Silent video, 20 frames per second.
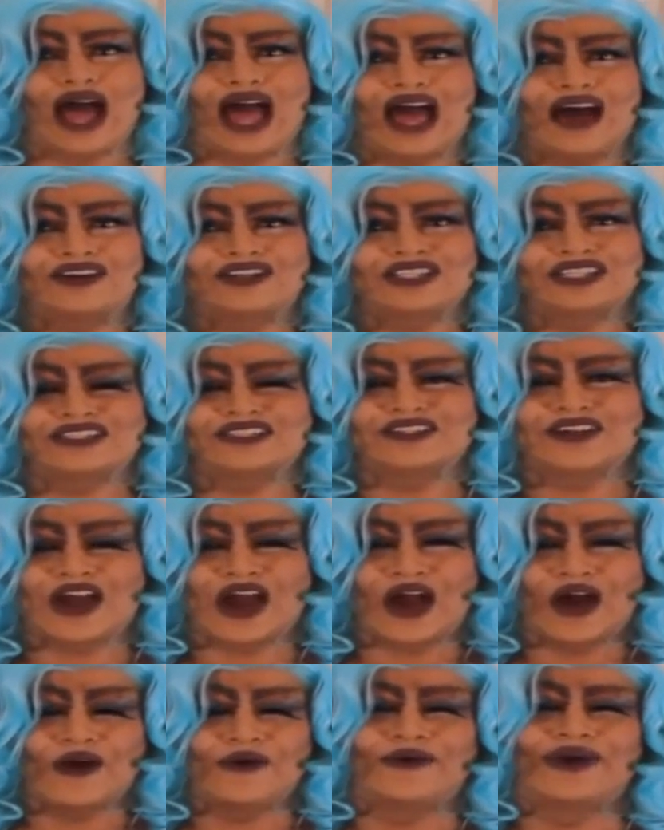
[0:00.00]
Like it was
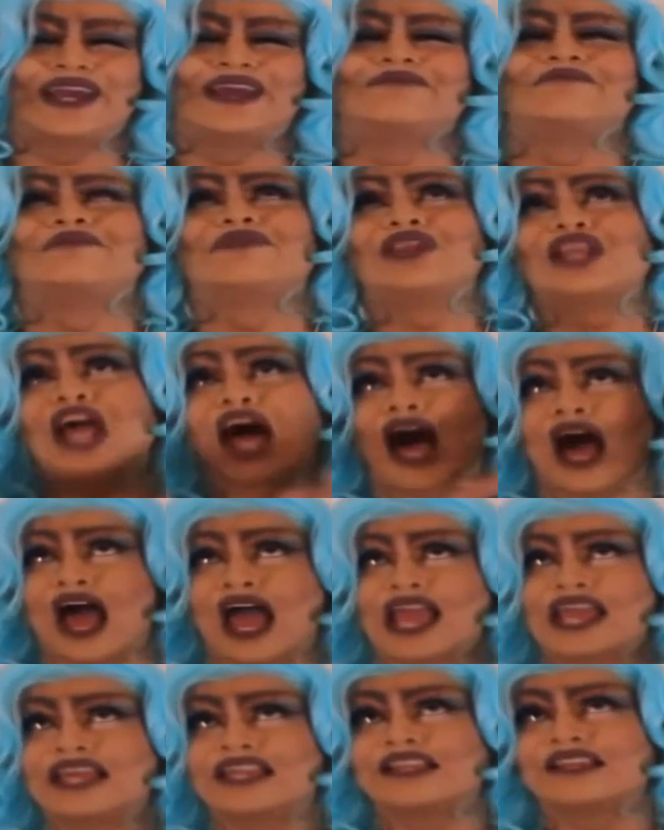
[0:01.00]
very Eureka in
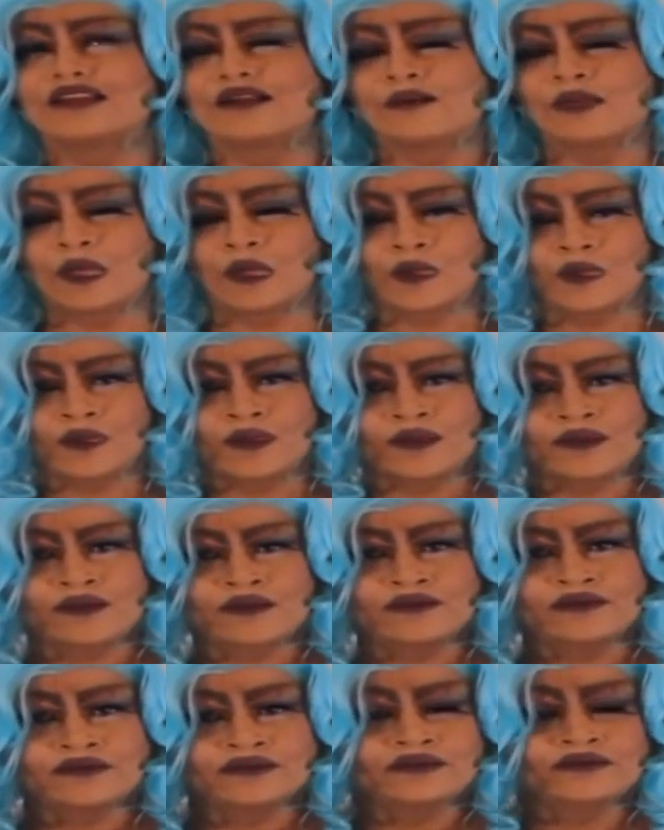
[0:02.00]
Best of My Love,
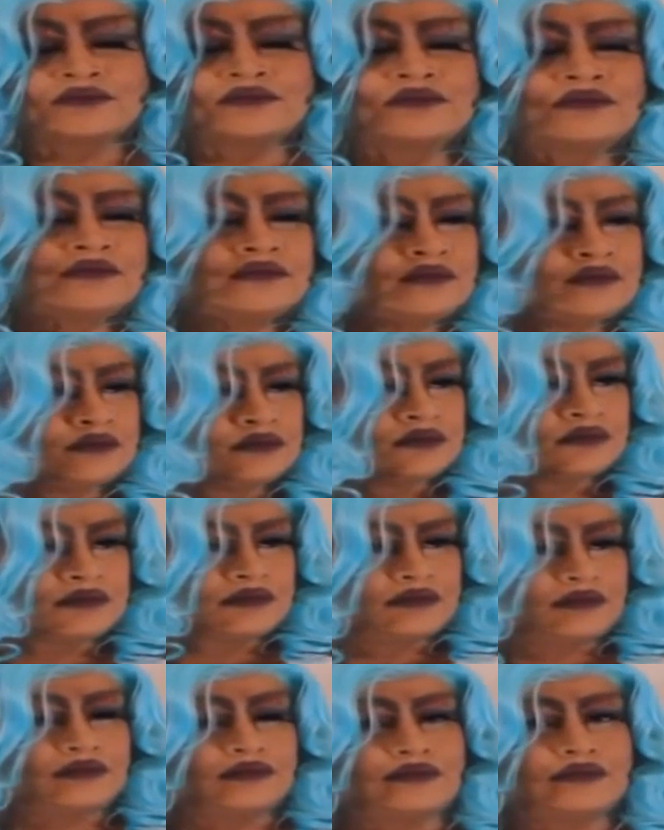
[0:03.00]
in that she
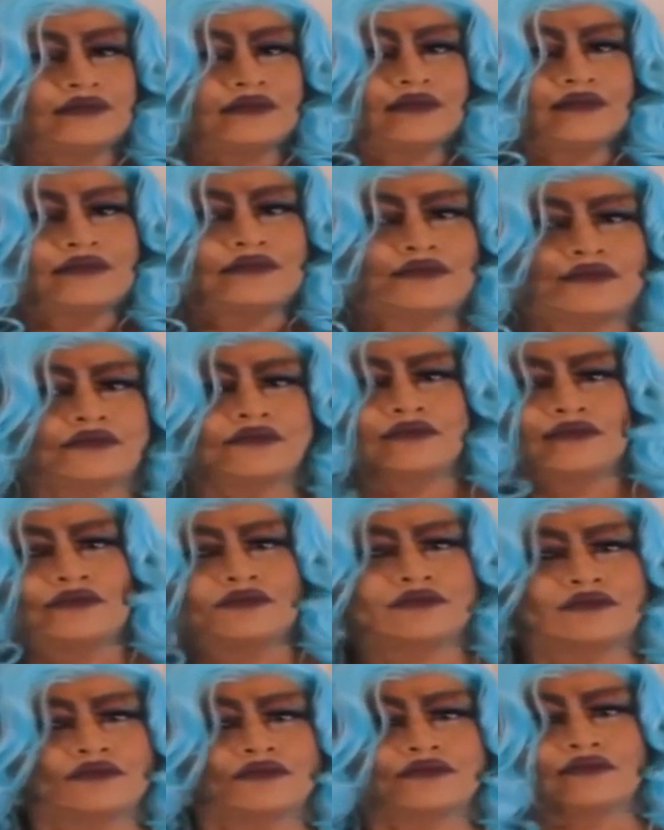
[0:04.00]
looked super
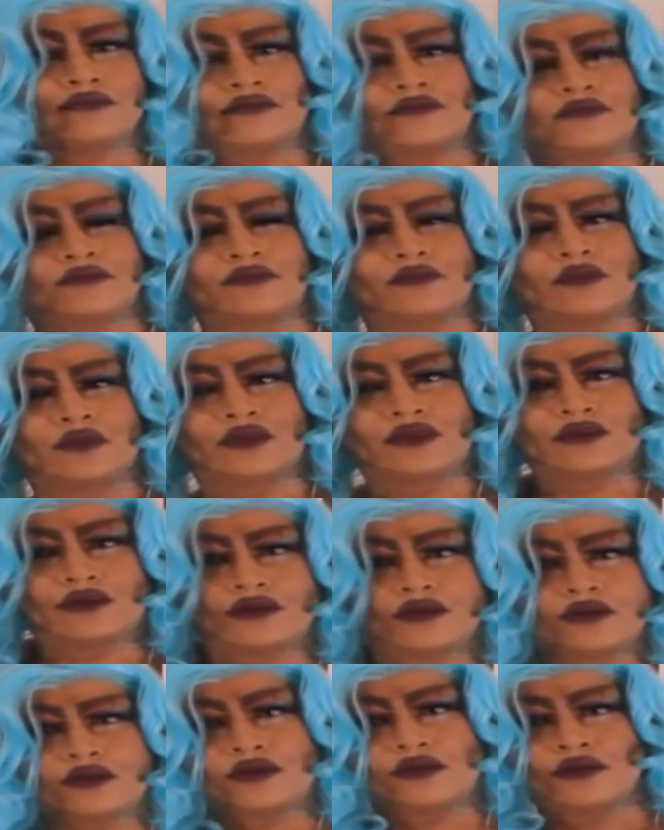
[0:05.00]
constipated in such a happy
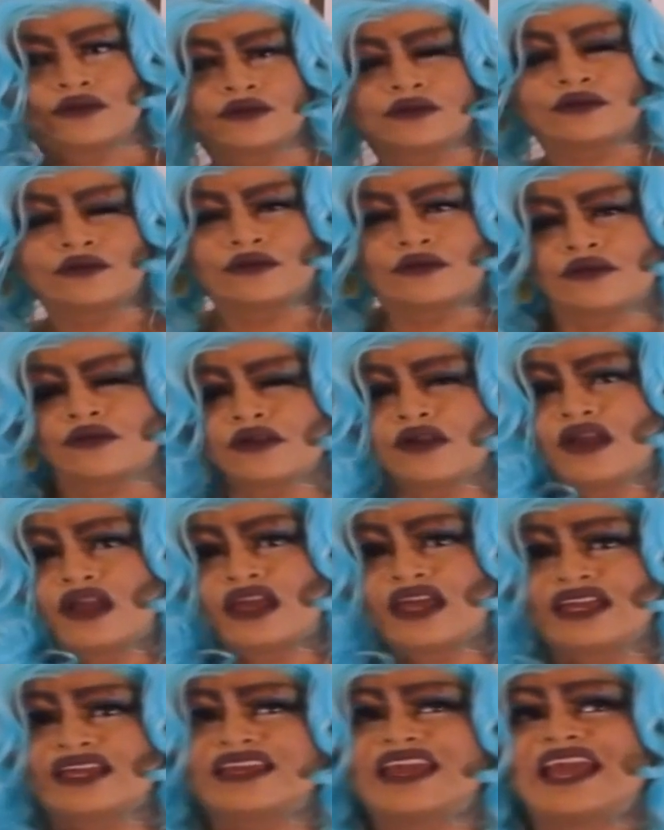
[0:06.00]
song,
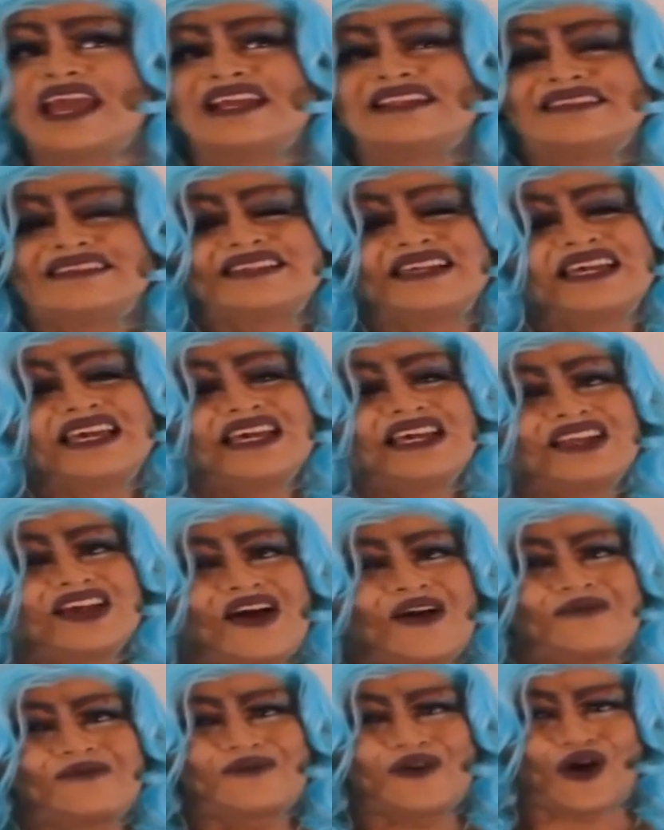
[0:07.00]
and you just looked
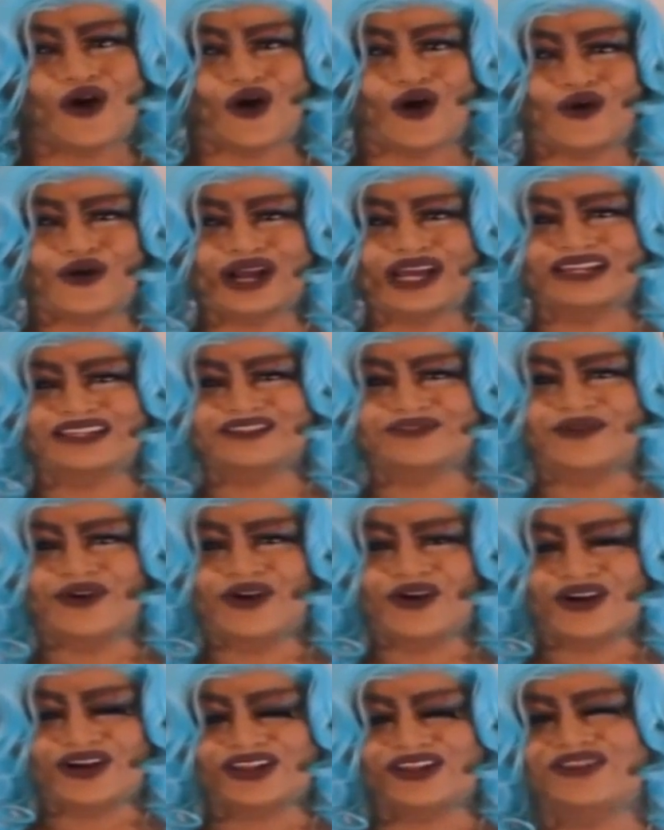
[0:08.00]
really pissed off the
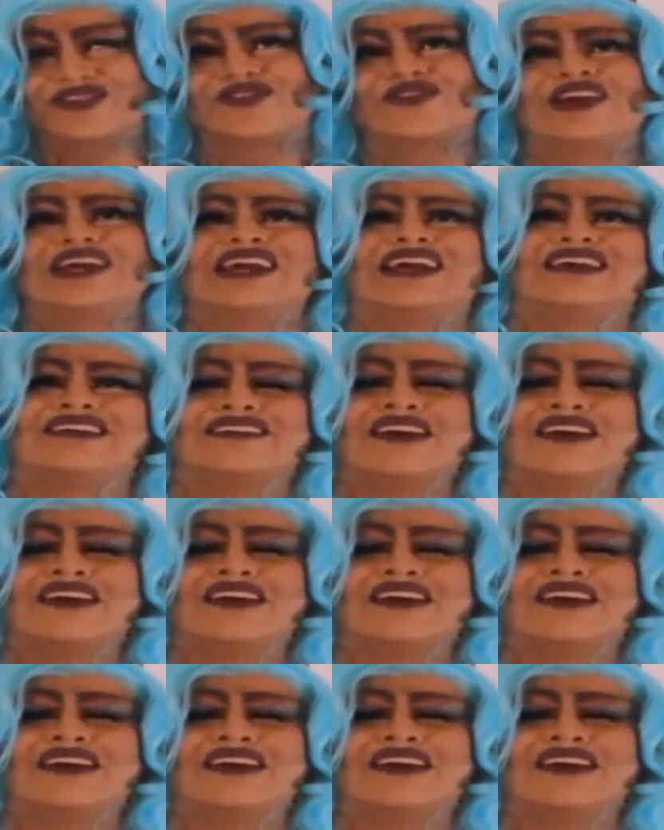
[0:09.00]
whole time.